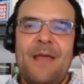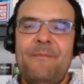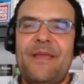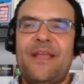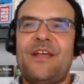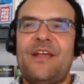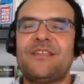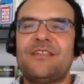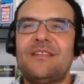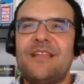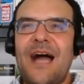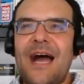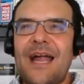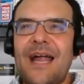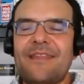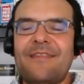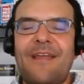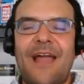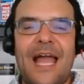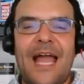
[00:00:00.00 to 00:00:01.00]
because a lot
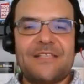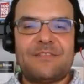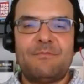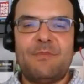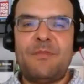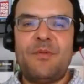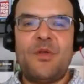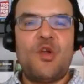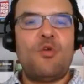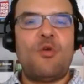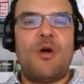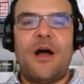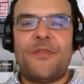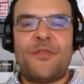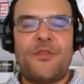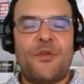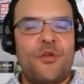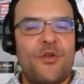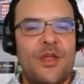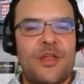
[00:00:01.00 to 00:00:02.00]
of times when people go out
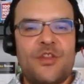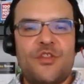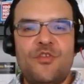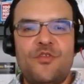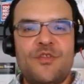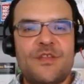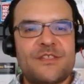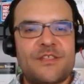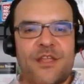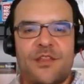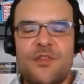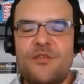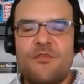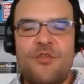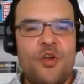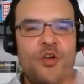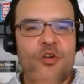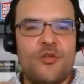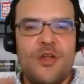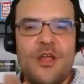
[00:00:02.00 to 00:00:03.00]
there and do this on their
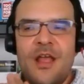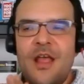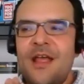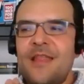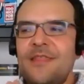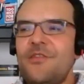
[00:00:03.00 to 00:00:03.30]
own,